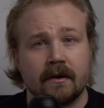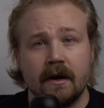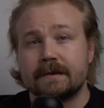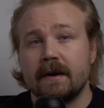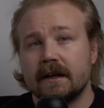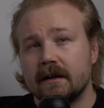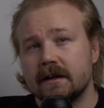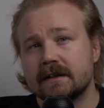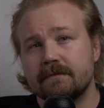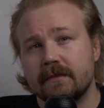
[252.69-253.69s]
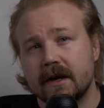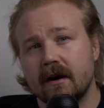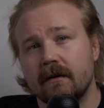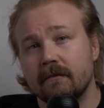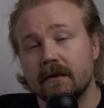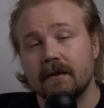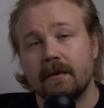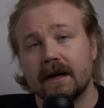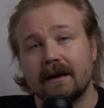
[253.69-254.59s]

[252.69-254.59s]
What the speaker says: This pad has become the pad